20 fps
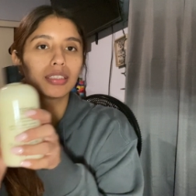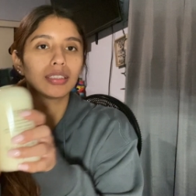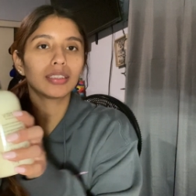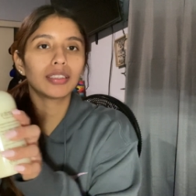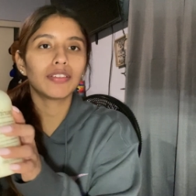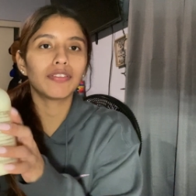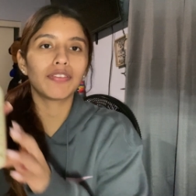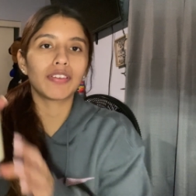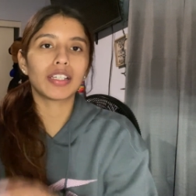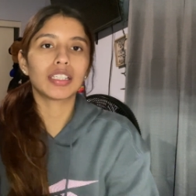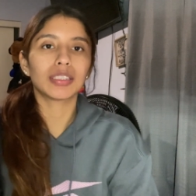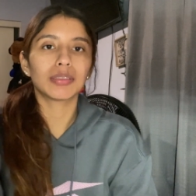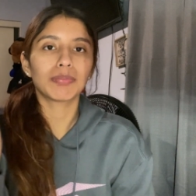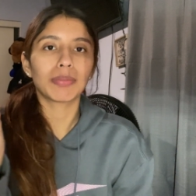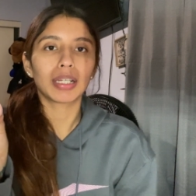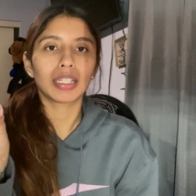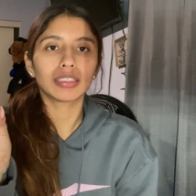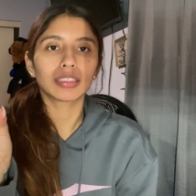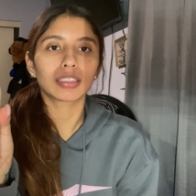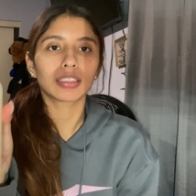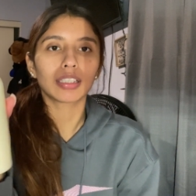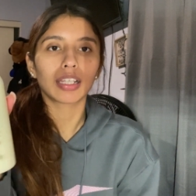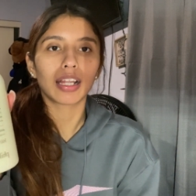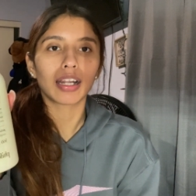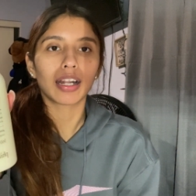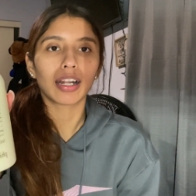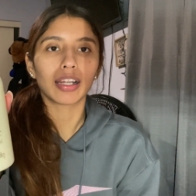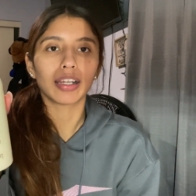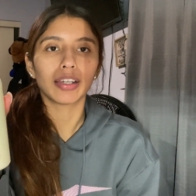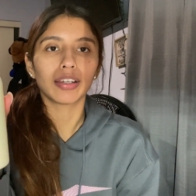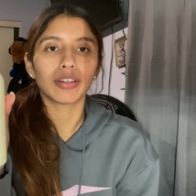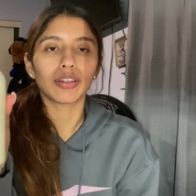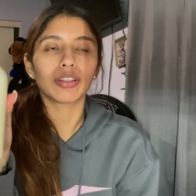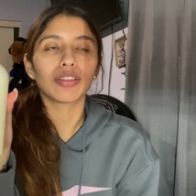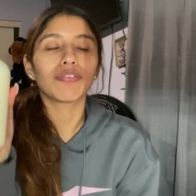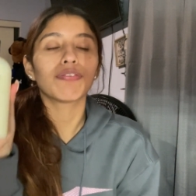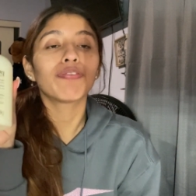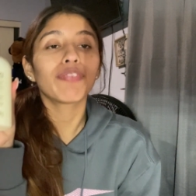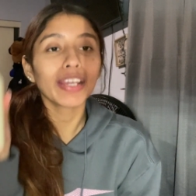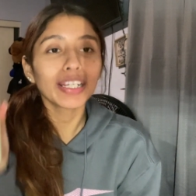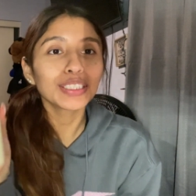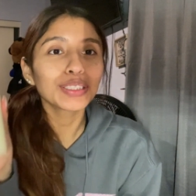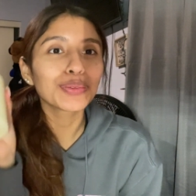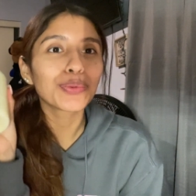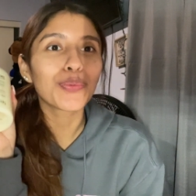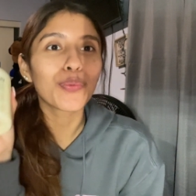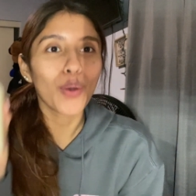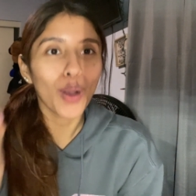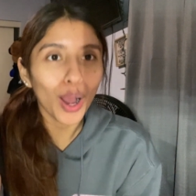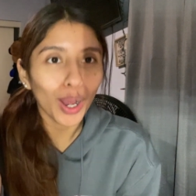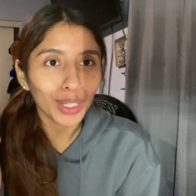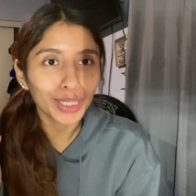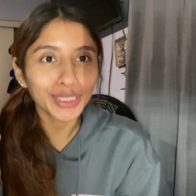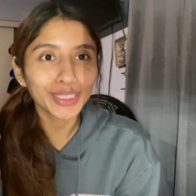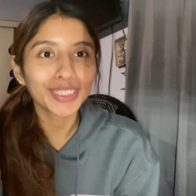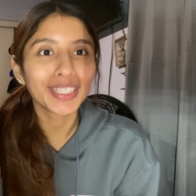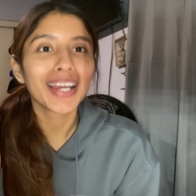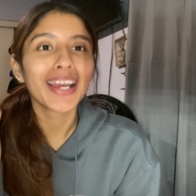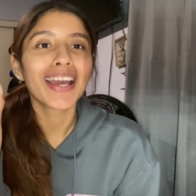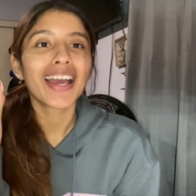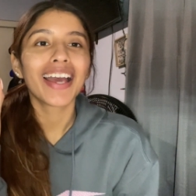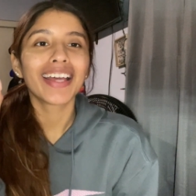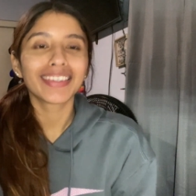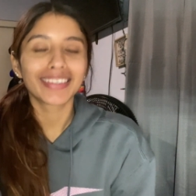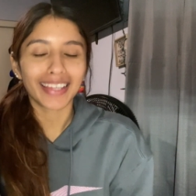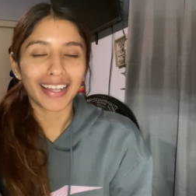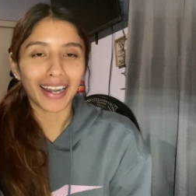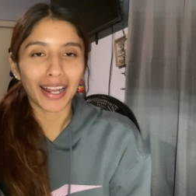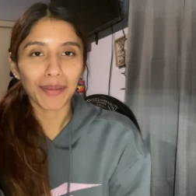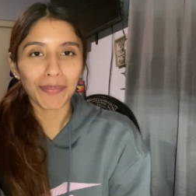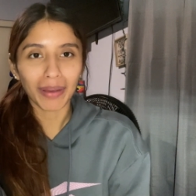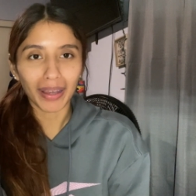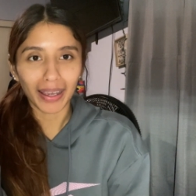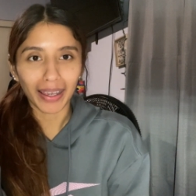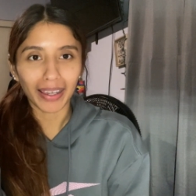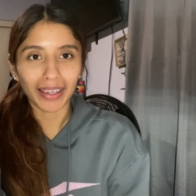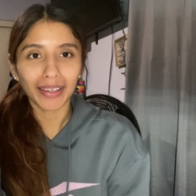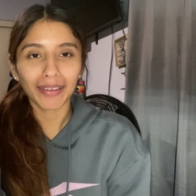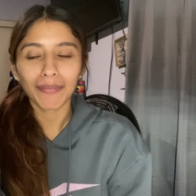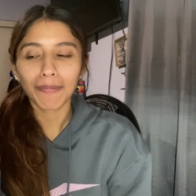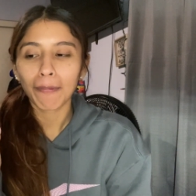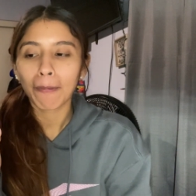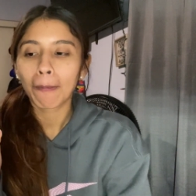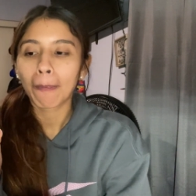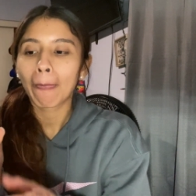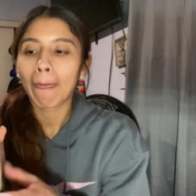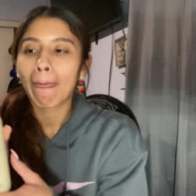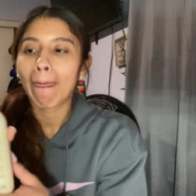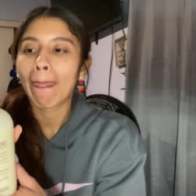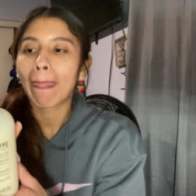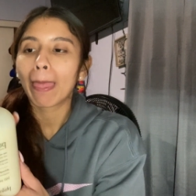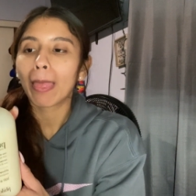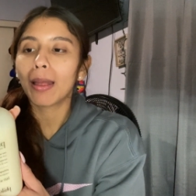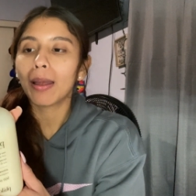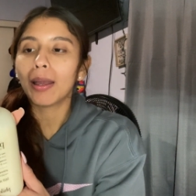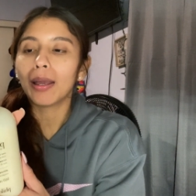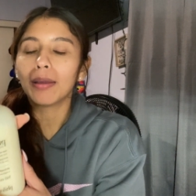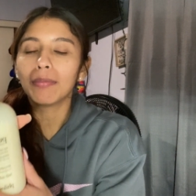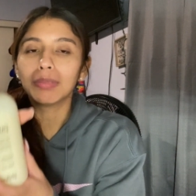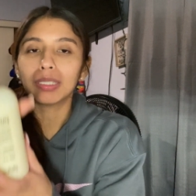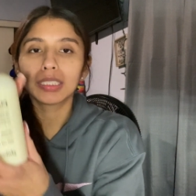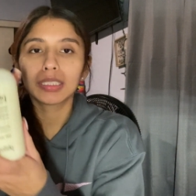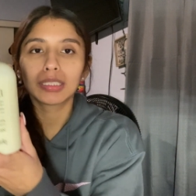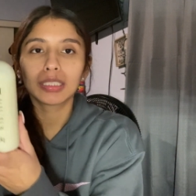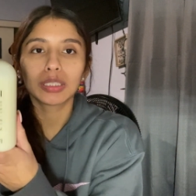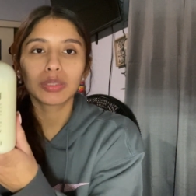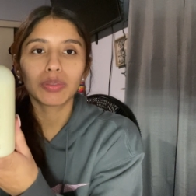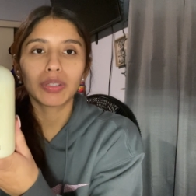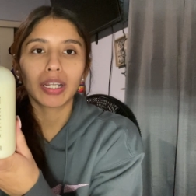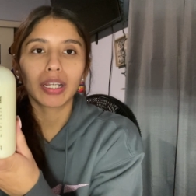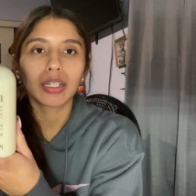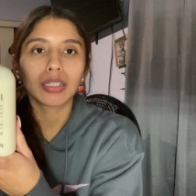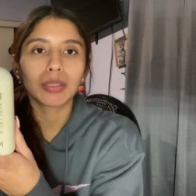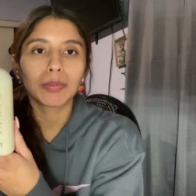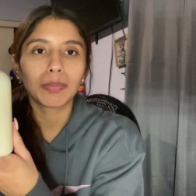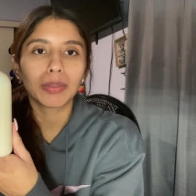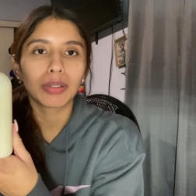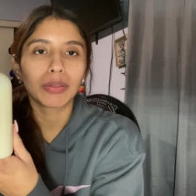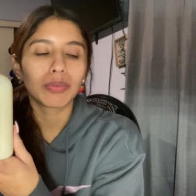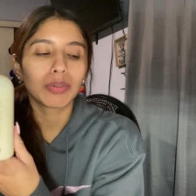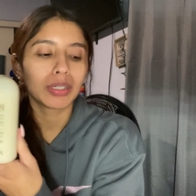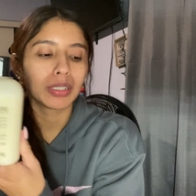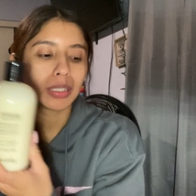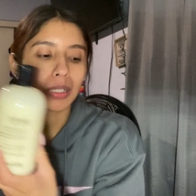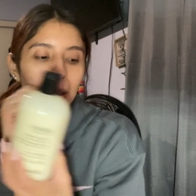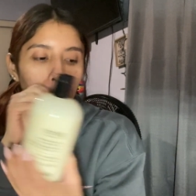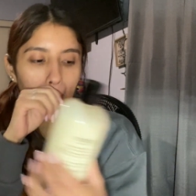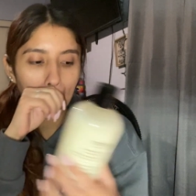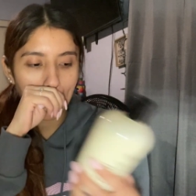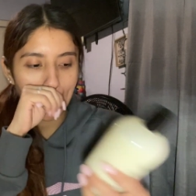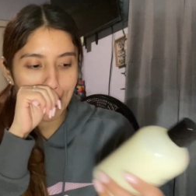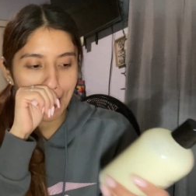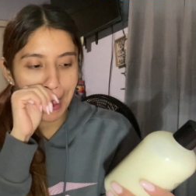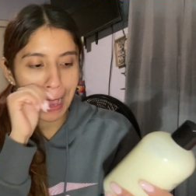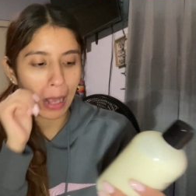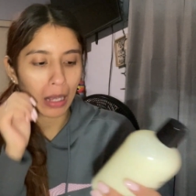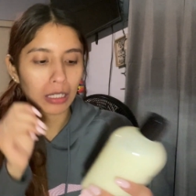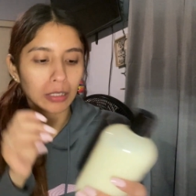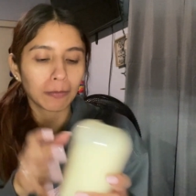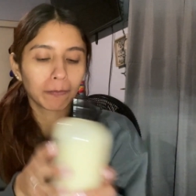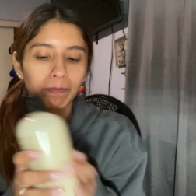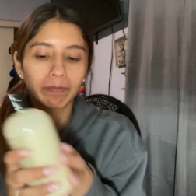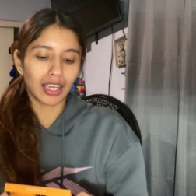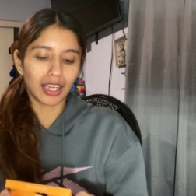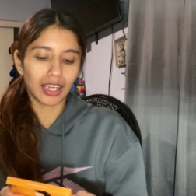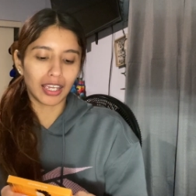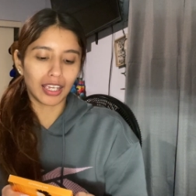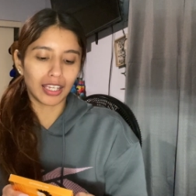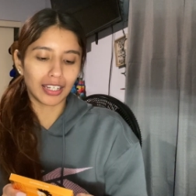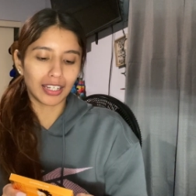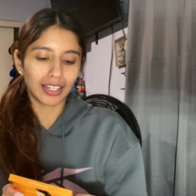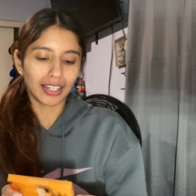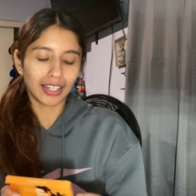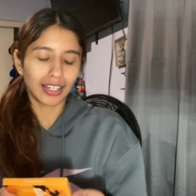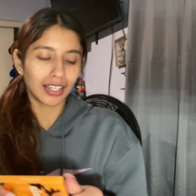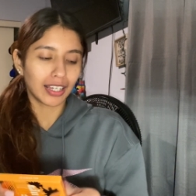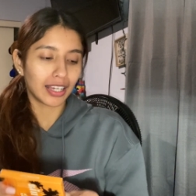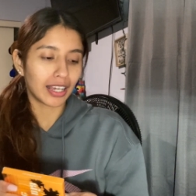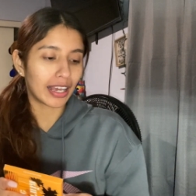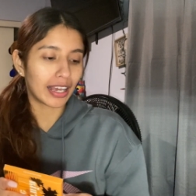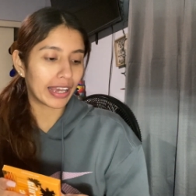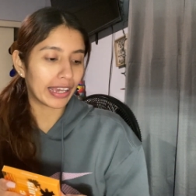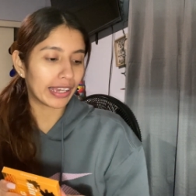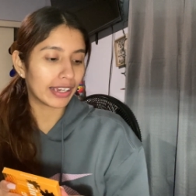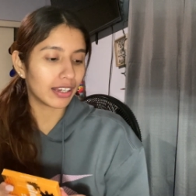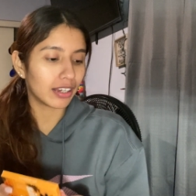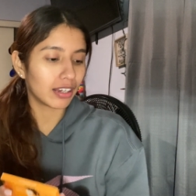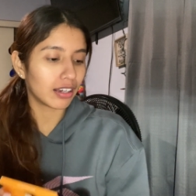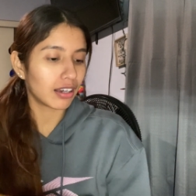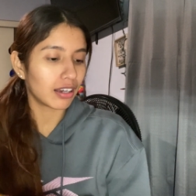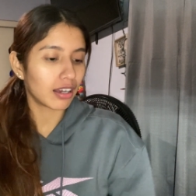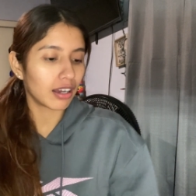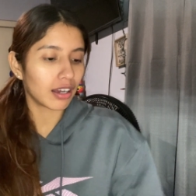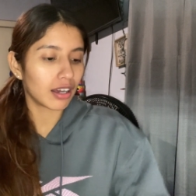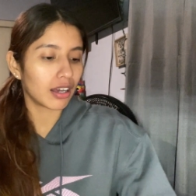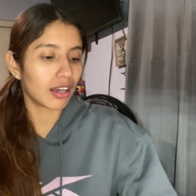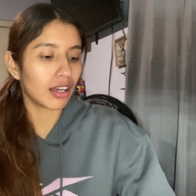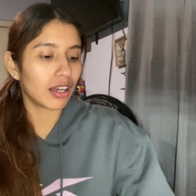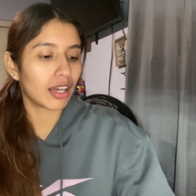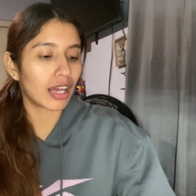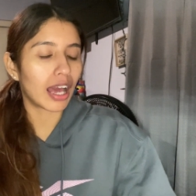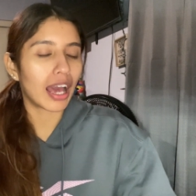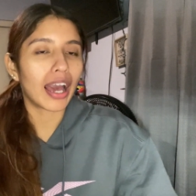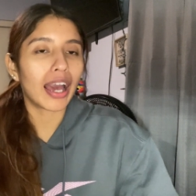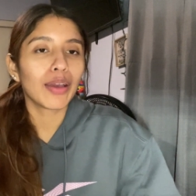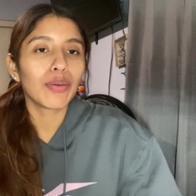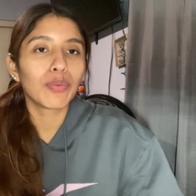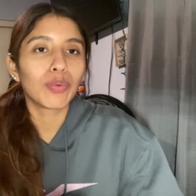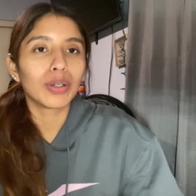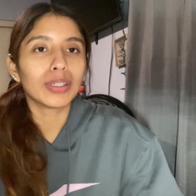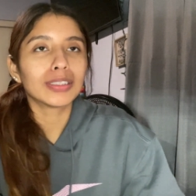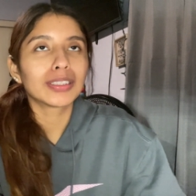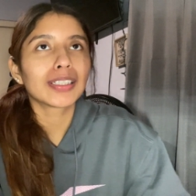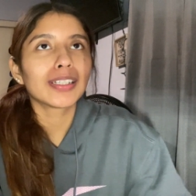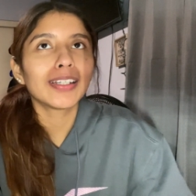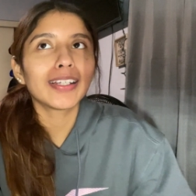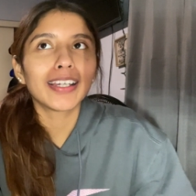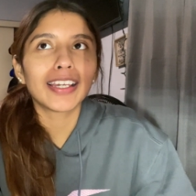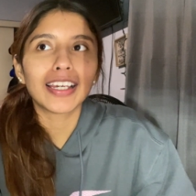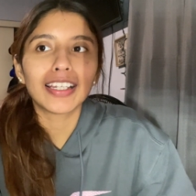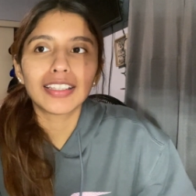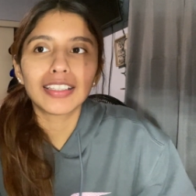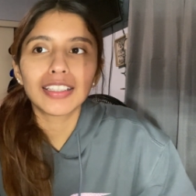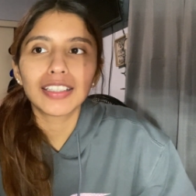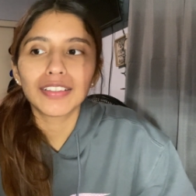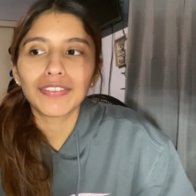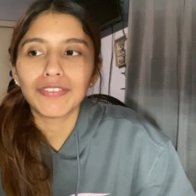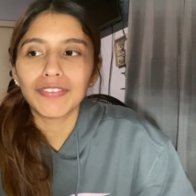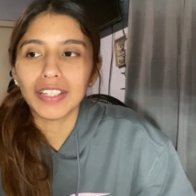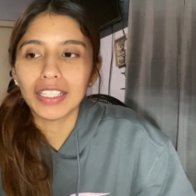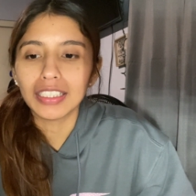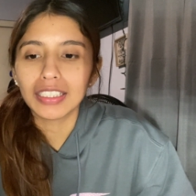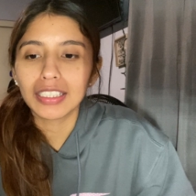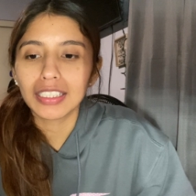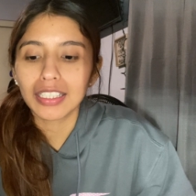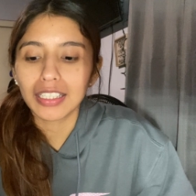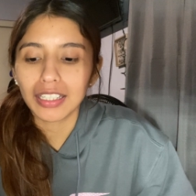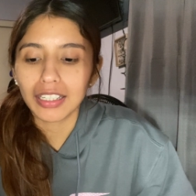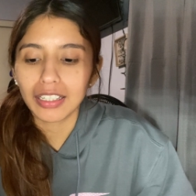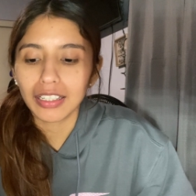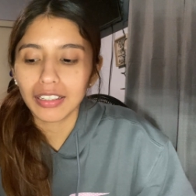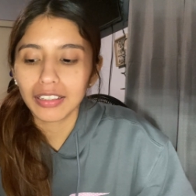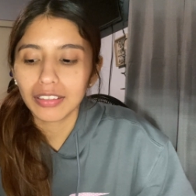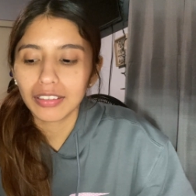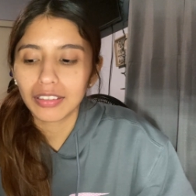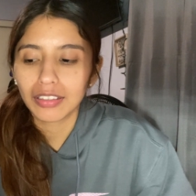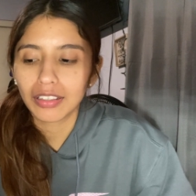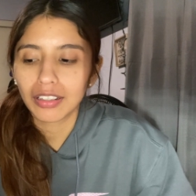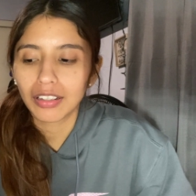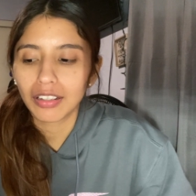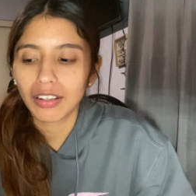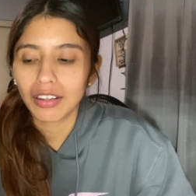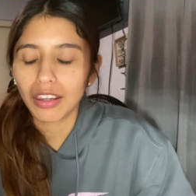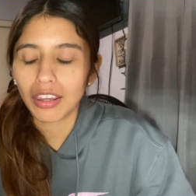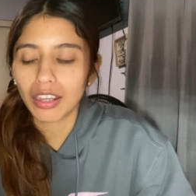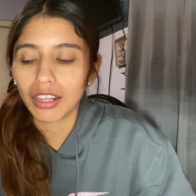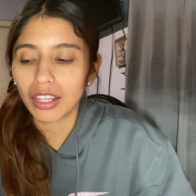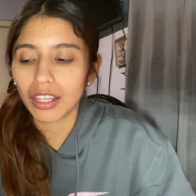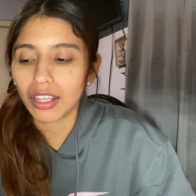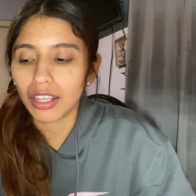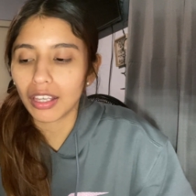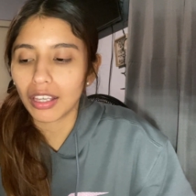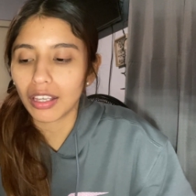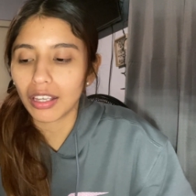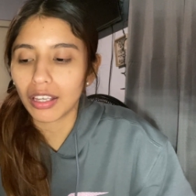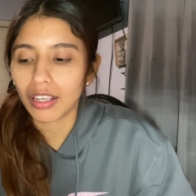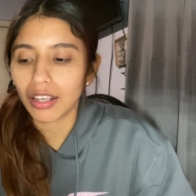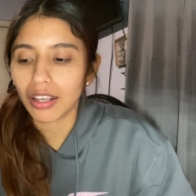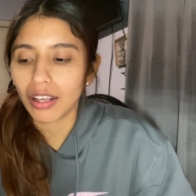the face mask that I, or the face wash that I buy. Um, it's this one. I got the big one. And I got, I was gonna get the Fenty, the